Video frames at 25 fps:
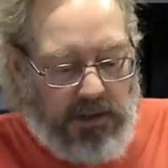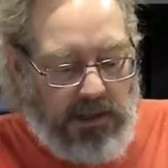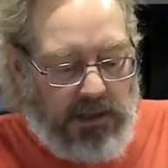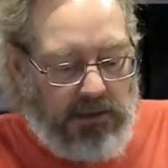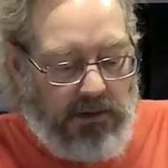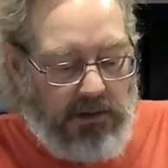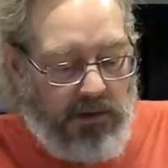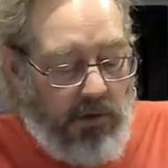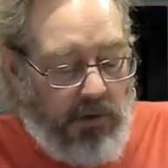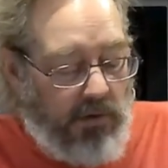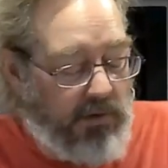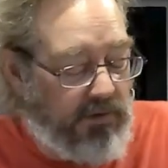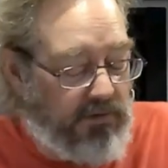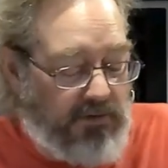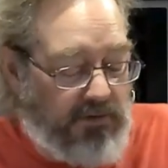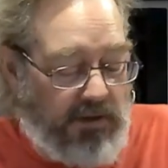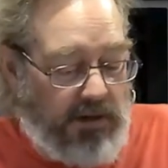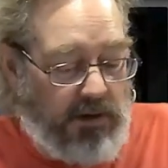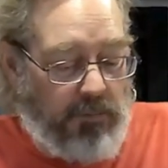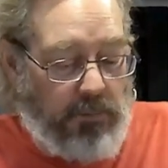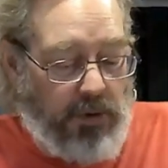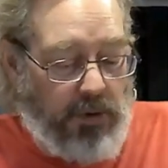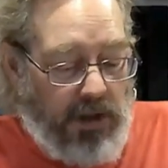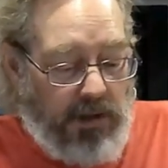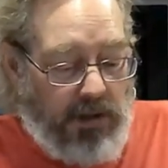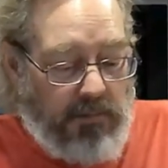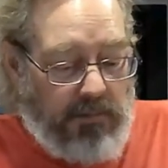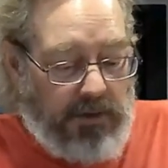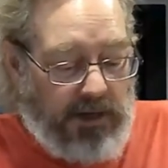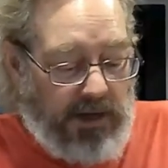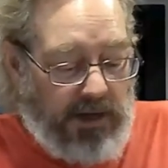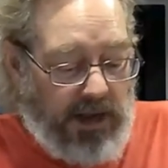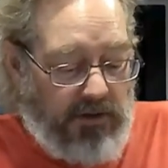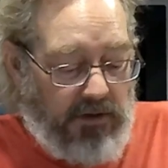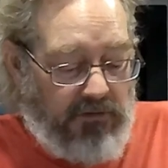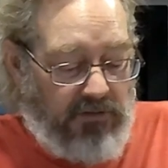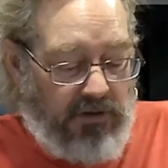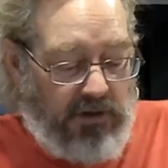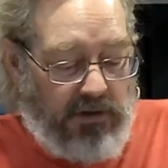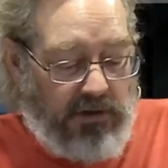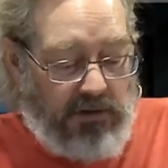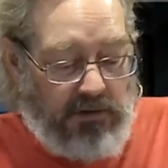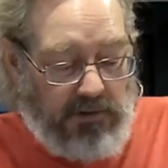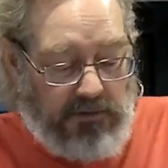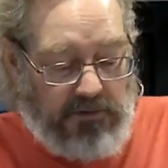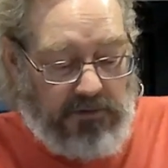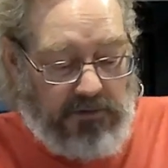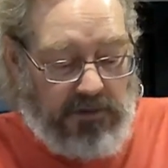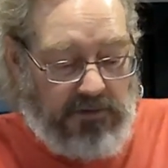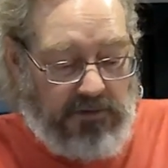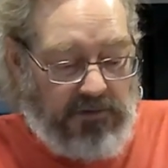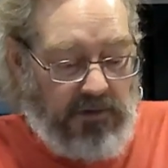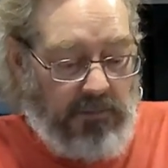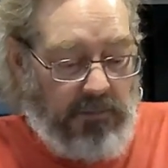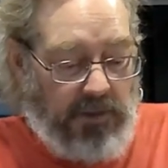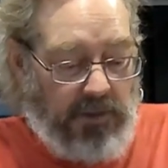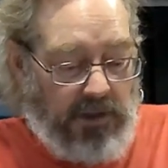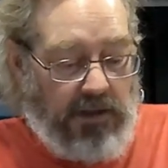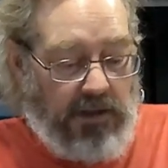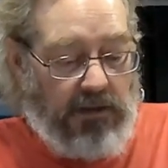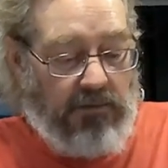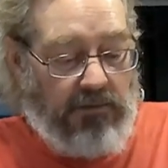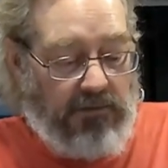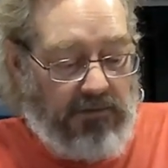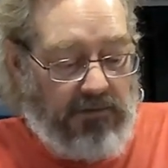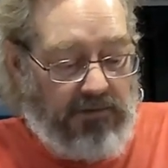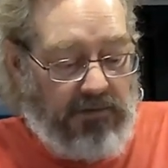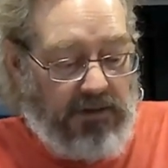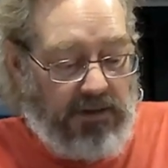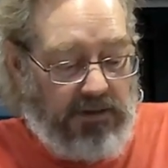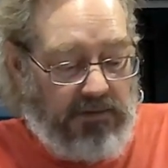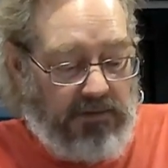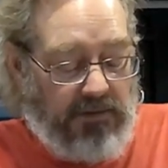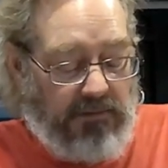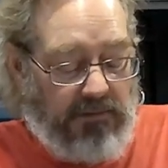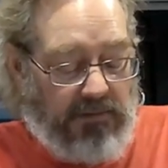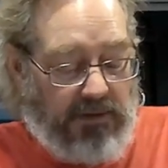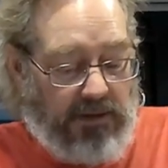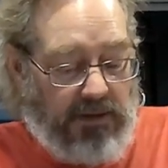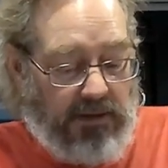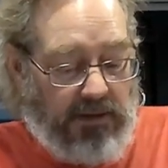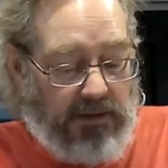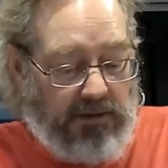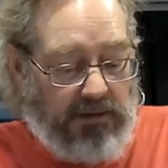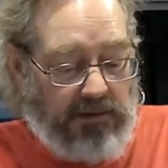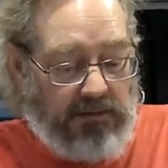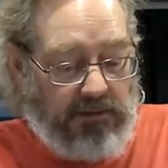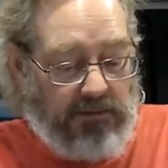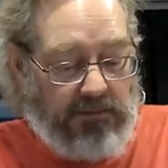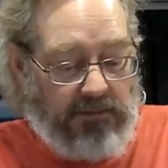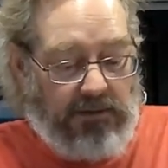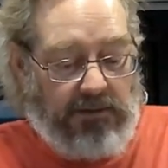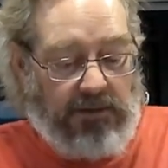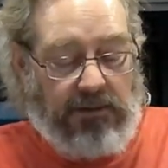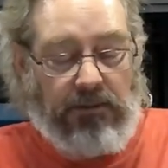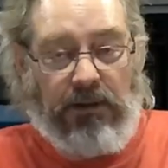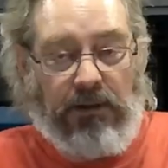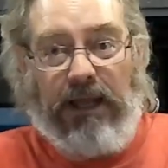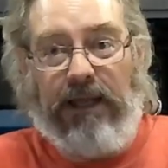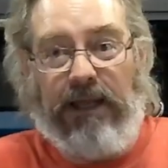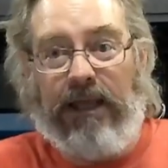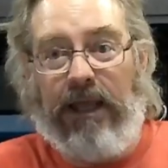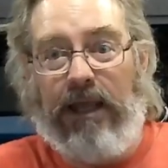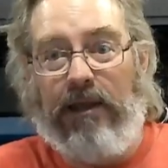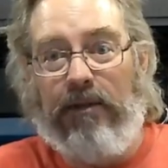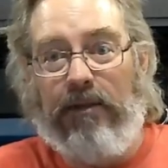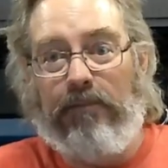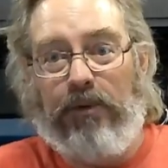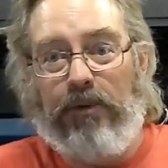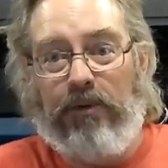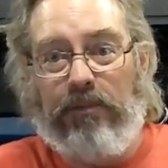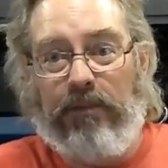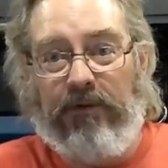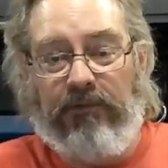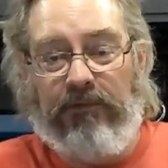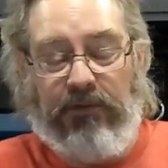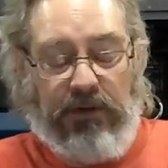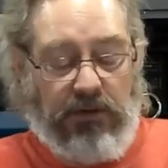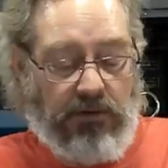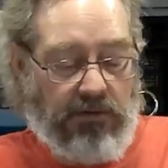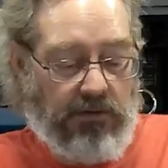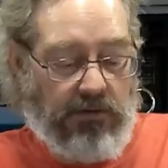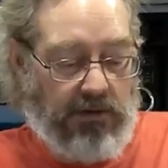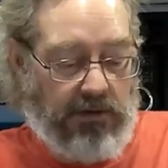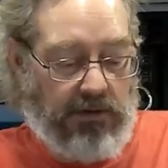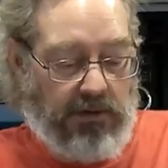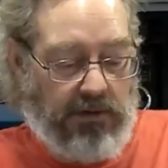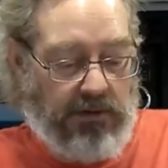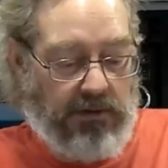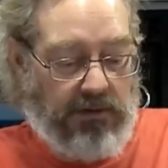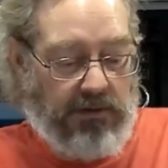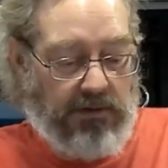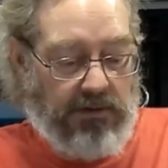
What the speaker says: No, it's not a problem. It actually looks like something else. Like some, I can't put my finger on it.